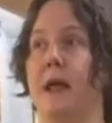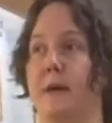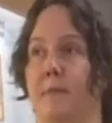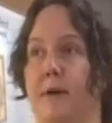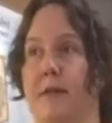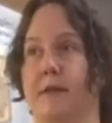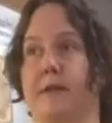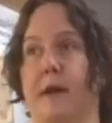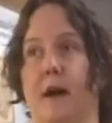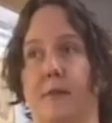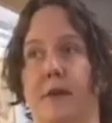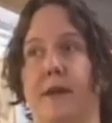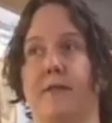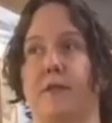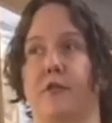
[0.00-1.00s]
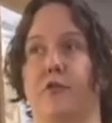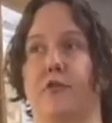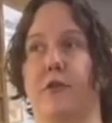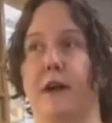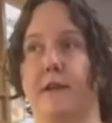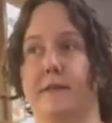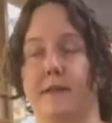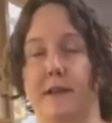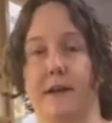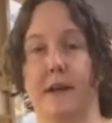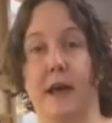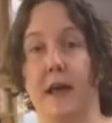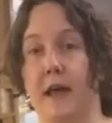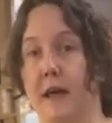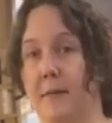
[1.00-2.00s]
By the time we hit the Jurassic,
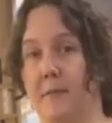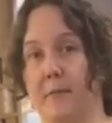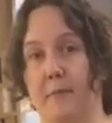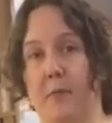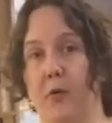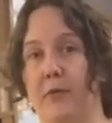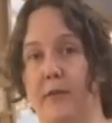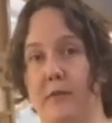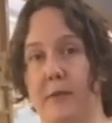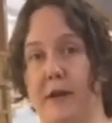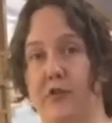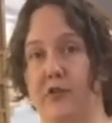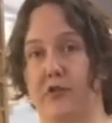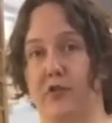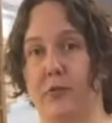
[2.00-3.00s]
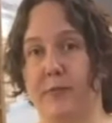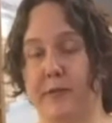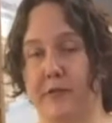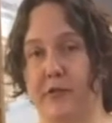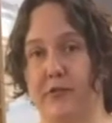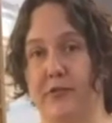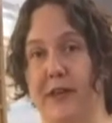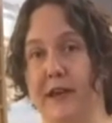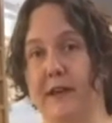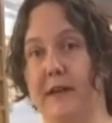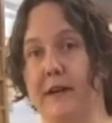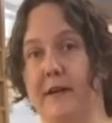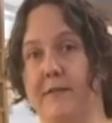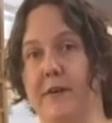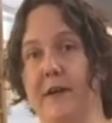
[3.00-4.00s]
most of the major groups that you think
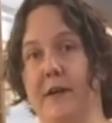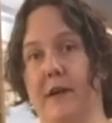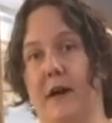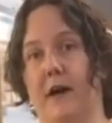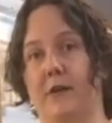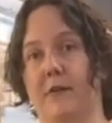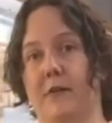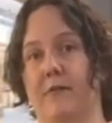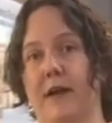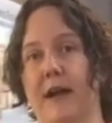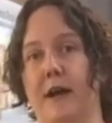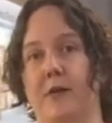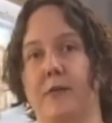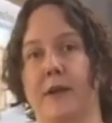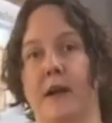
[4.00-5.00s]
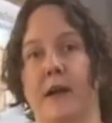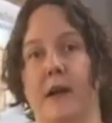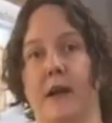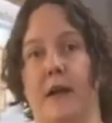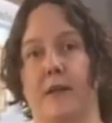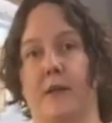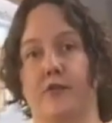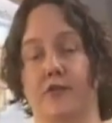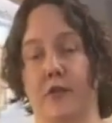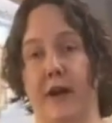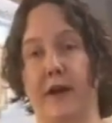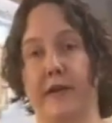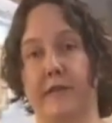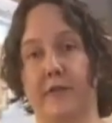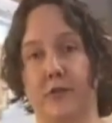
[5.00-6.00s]
of are around. The
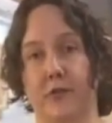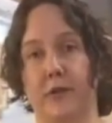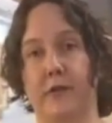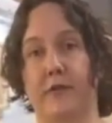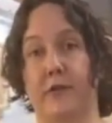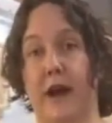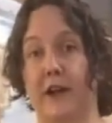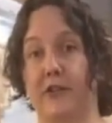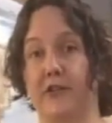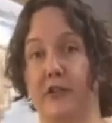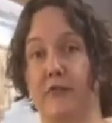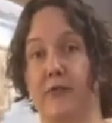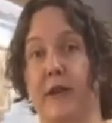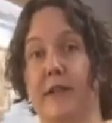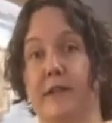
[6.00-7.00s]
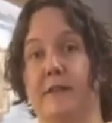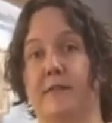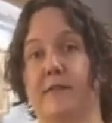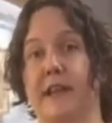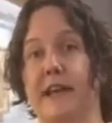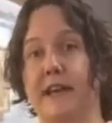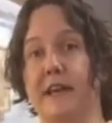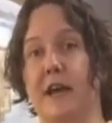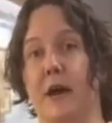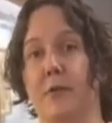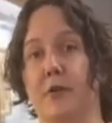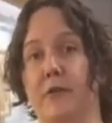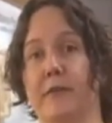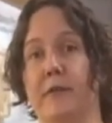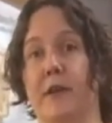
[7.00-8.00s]
Tyrannosaurs are actually relative
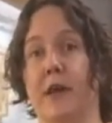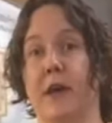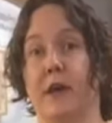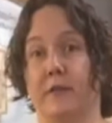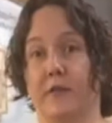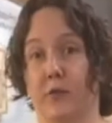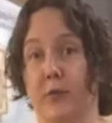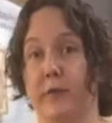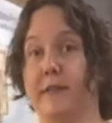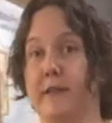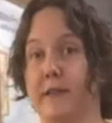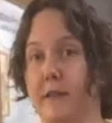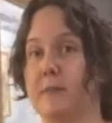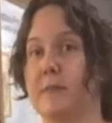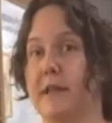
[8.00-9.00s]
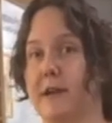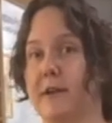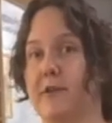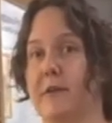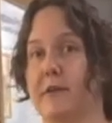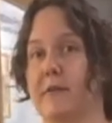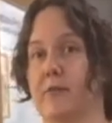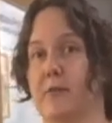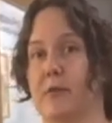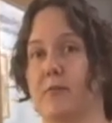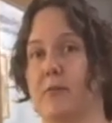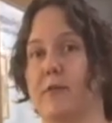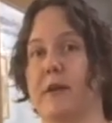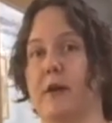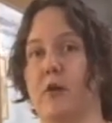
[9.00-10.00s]
latecomers, so we'll see them later as we're
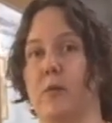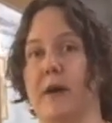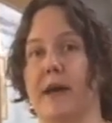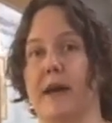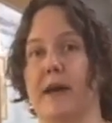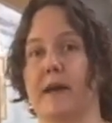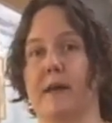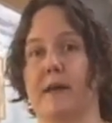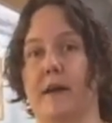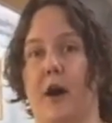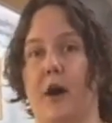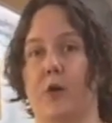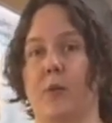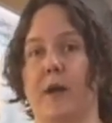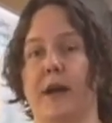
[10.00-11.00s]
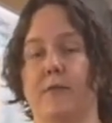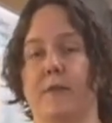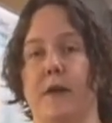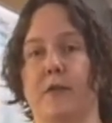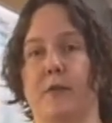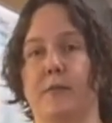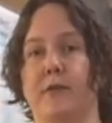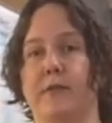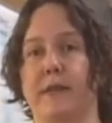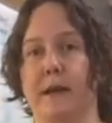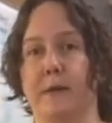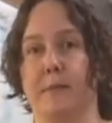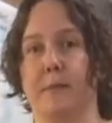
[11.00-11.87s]
moving our way around the museum.